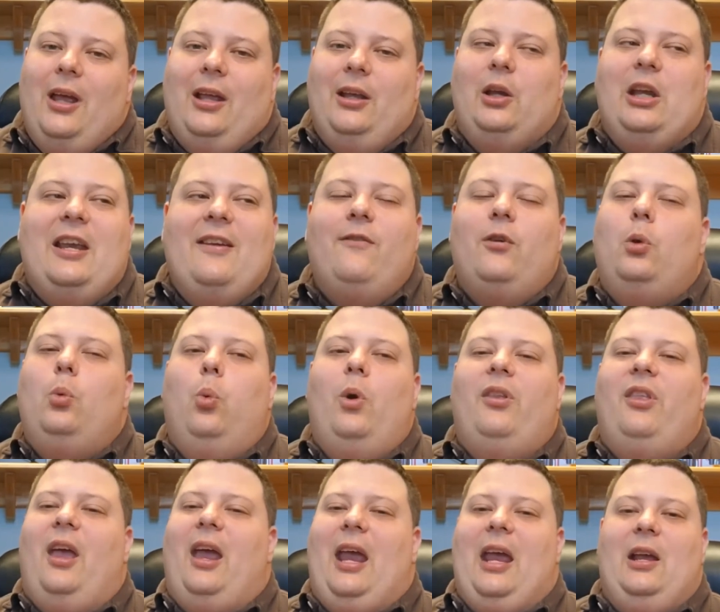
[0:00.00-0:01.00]
even
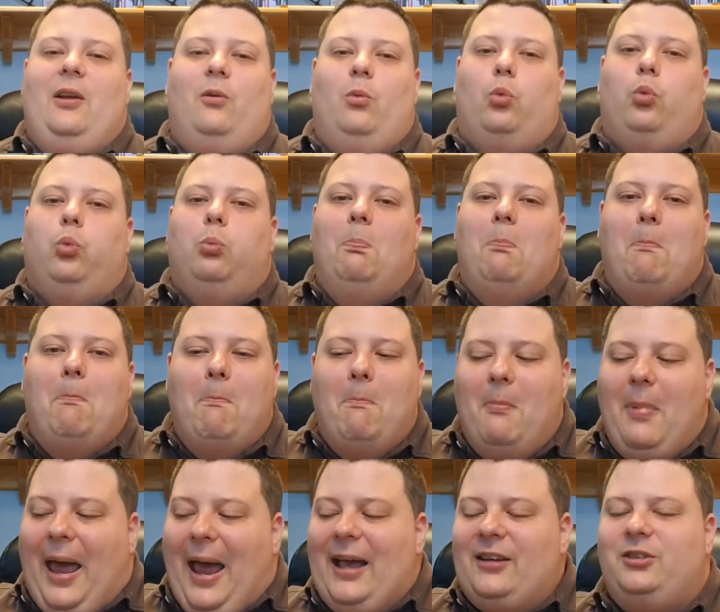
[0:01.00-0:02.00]
with a
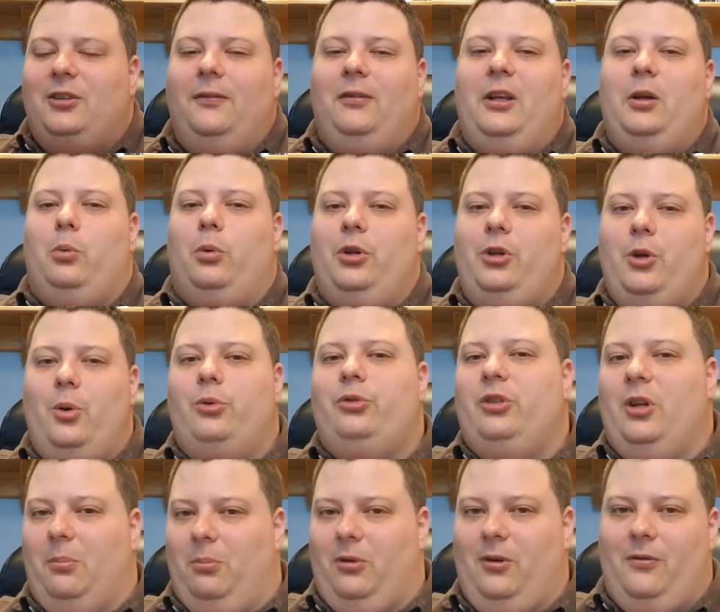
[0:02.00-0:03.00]
massively reduced
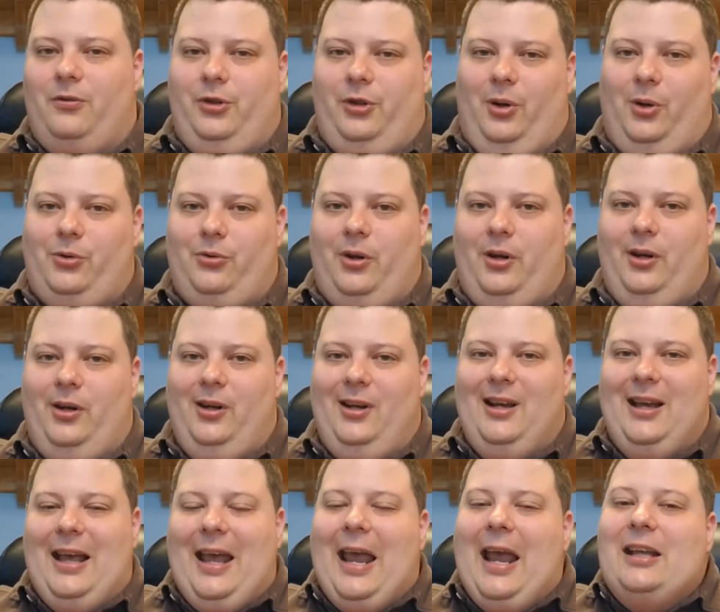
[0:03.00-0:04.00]
number of
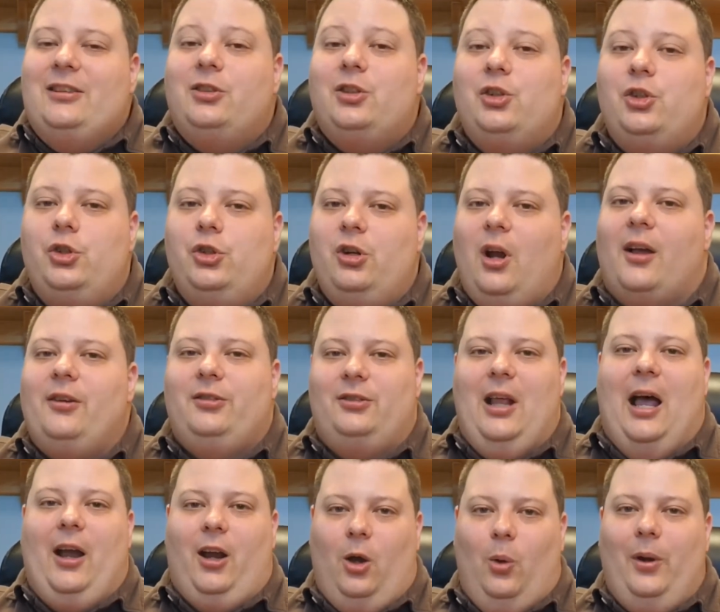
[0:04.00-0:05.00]
children, it's just
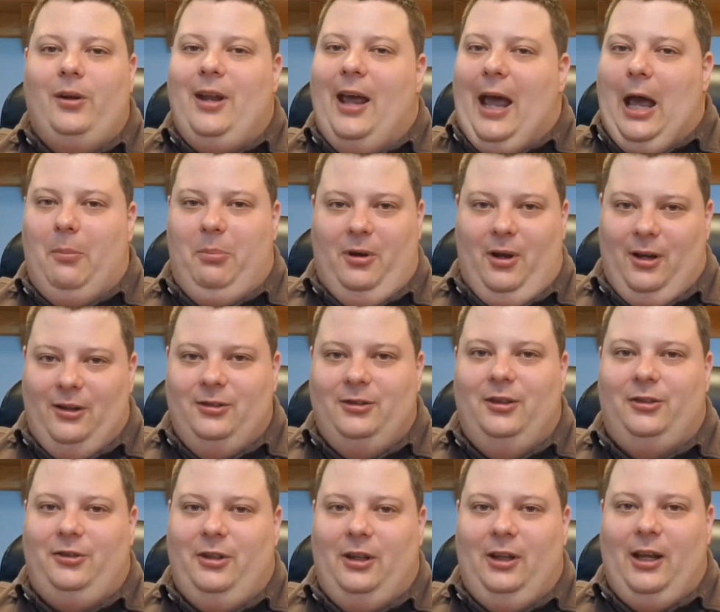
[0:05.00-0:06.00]
not going to happen
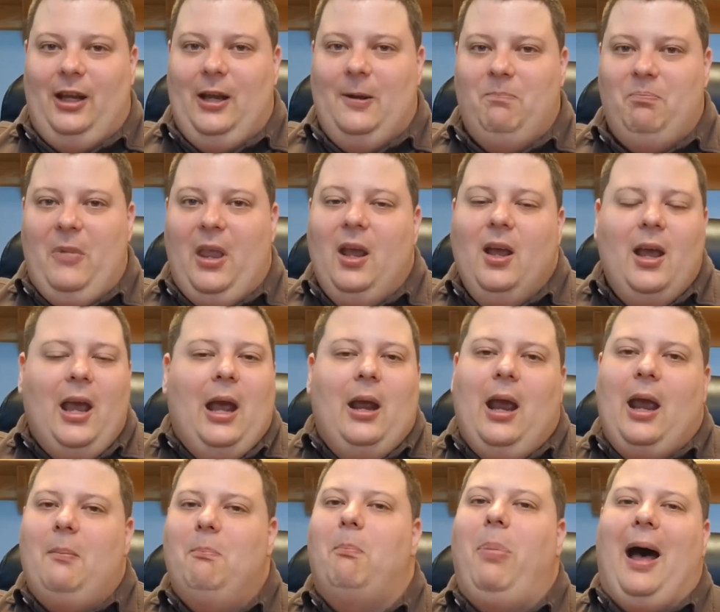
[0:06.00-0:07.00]
consistently.
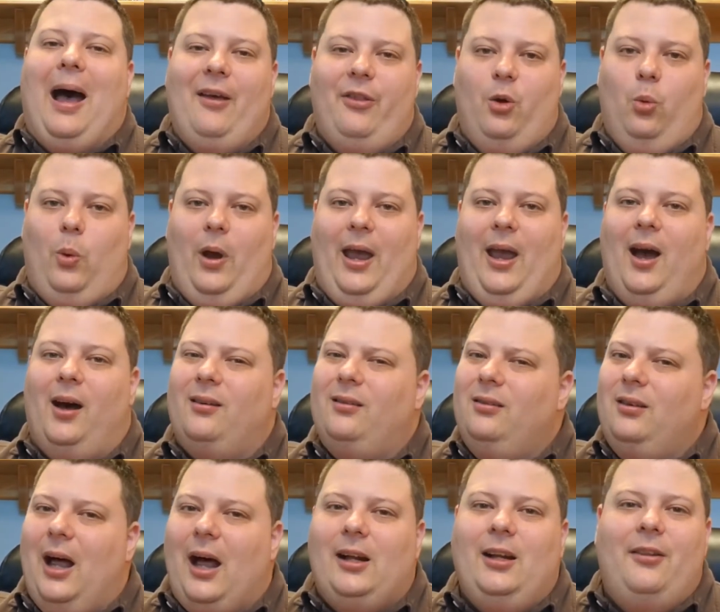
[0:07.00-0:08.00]
And by the way, a
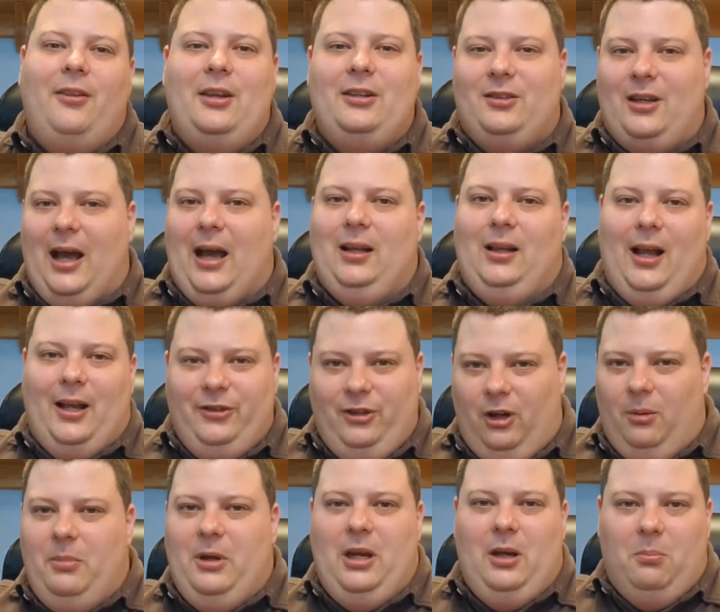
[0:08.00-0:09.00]
lot of these guidelines
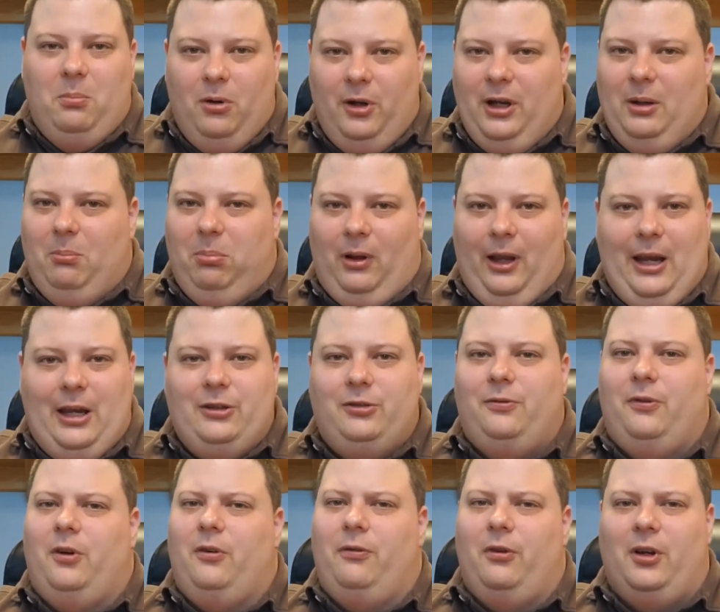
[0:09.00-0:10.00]
that are being put in place
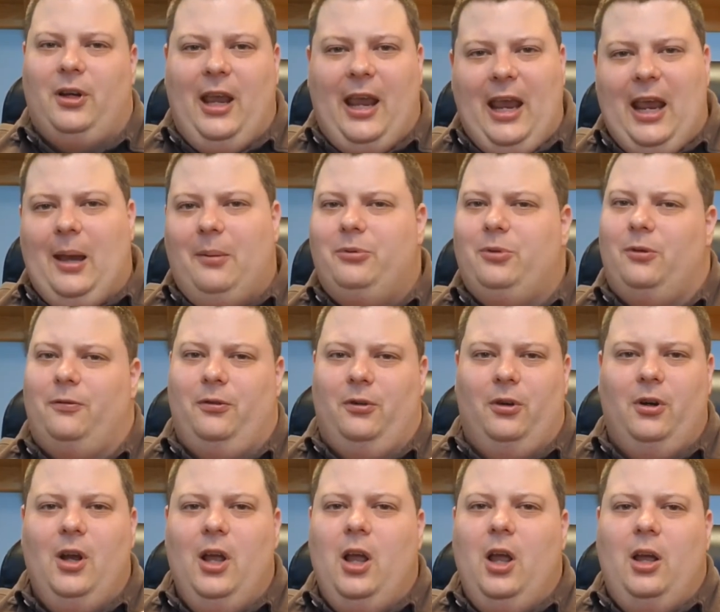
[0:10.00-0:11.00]
for camps or for